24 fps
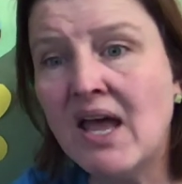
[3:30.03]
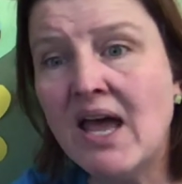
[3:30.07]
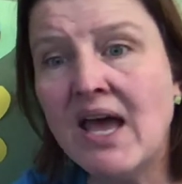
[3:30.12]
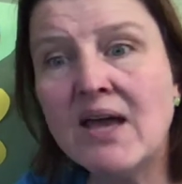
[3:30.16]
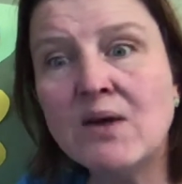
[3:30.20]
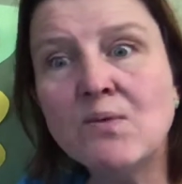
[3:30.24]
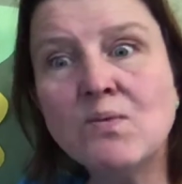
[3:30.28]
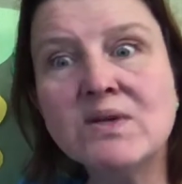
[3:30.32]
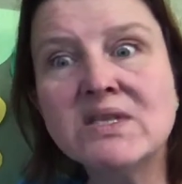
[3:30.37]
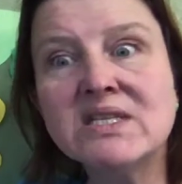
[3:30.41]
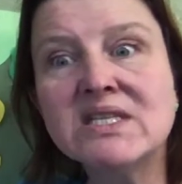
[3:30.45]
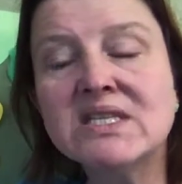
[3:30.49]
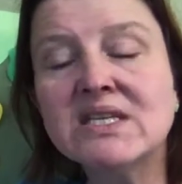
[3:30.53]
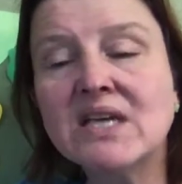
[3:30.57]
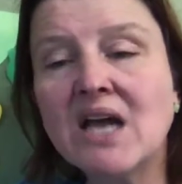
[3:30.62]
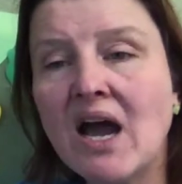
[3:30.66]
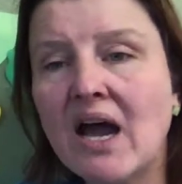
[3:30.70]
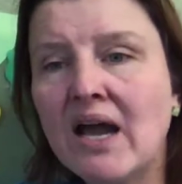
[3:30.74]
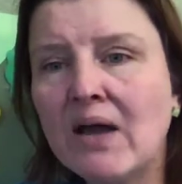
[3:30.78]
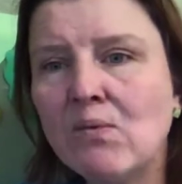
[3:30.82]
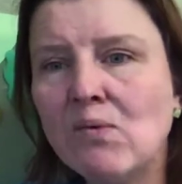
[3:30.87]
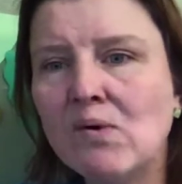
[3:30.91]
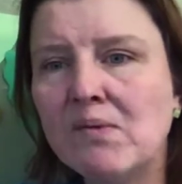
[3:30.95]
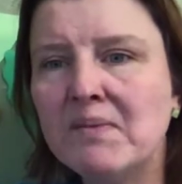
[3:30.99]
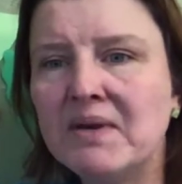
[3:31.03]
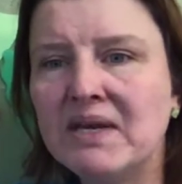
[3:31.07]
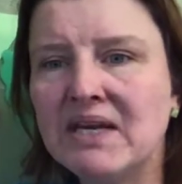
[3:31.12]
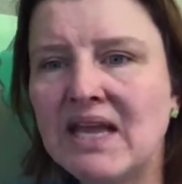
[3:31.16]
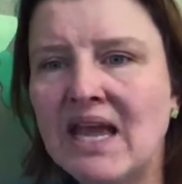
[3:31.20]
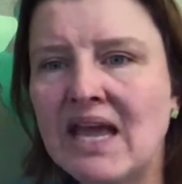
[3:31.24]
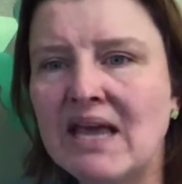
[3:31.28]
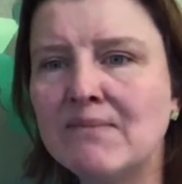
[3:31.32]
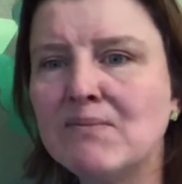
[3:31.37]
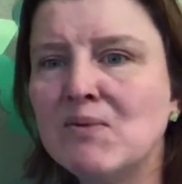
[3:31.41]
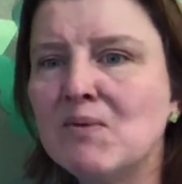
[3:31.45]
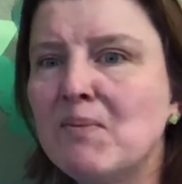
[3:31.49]
And when Sky Woman
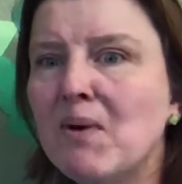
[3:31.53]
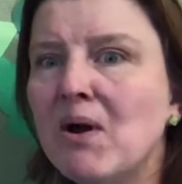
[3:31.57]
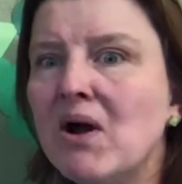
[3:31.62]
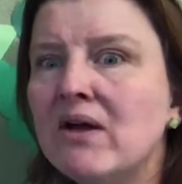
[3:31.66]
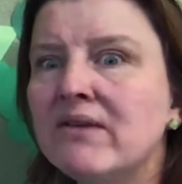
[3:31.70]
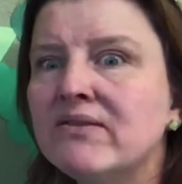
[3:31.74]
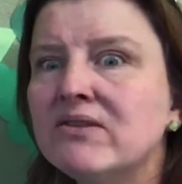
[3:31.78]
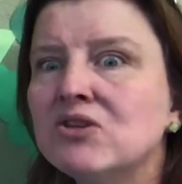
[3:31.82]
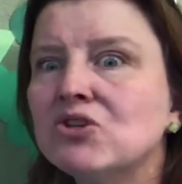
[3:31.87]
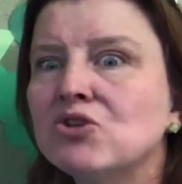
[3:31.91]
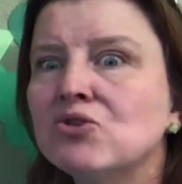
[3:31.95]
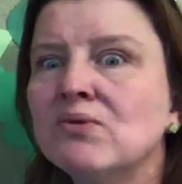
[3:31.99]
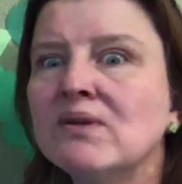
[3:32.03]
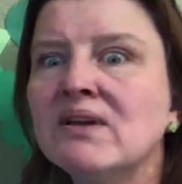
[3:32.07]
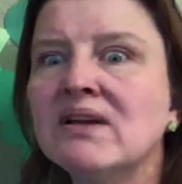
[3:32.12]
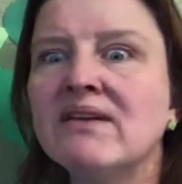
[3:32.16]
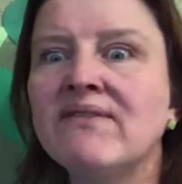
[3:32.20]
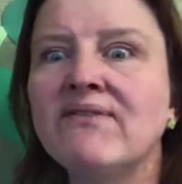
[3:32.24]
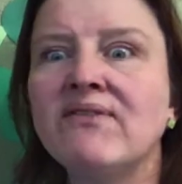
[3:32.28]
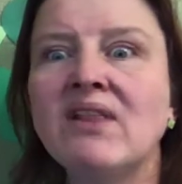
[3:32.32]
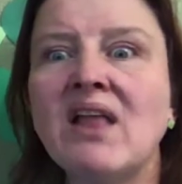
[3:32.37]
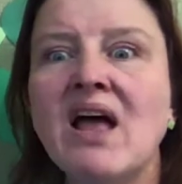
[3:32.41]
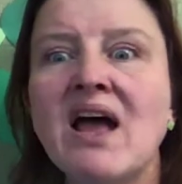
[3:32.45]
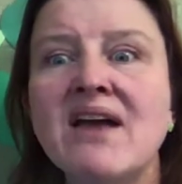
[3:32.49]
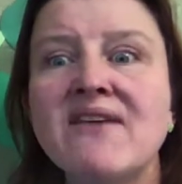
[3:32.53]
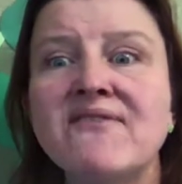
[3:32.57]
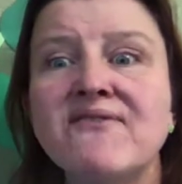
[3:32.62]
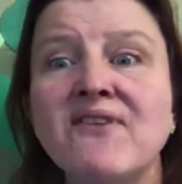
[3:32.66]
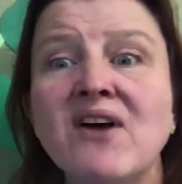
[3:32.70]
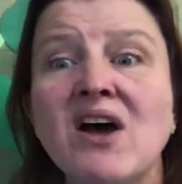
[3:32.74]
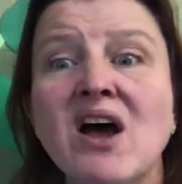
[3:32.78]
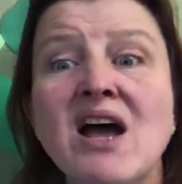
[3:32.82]
came upon the tree of life